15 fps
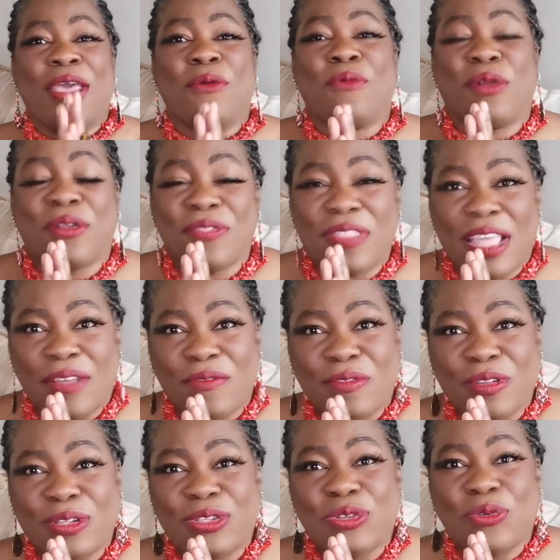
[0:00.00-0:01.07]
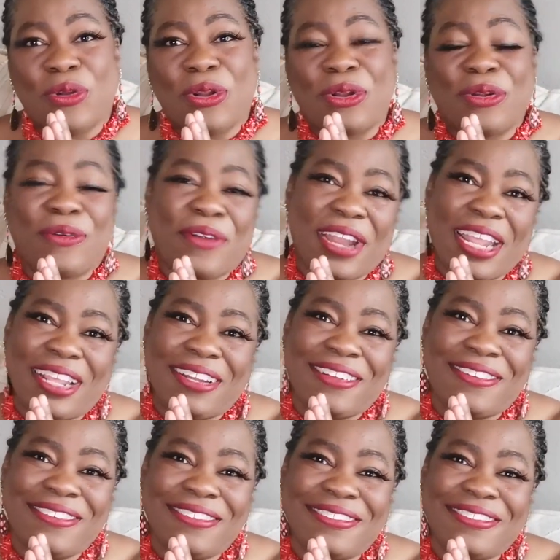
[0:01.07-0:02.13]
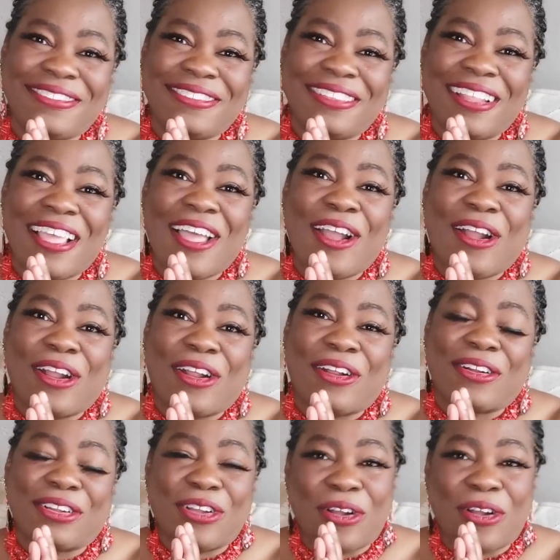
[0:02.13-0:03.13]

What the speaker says: We're thankful to our creator, our